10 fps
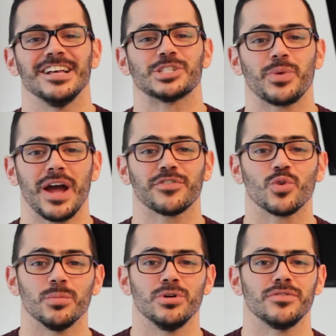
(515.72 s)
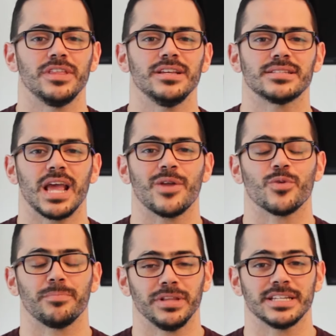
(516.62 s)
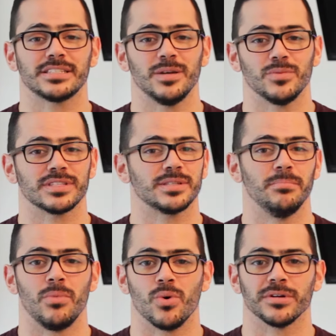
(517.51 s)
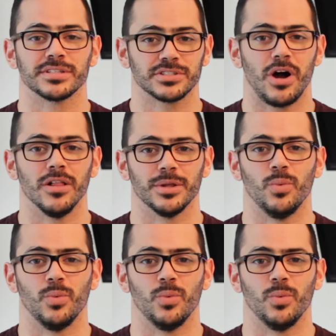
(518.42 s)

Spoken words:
So we have to remove these and replace them with some more solid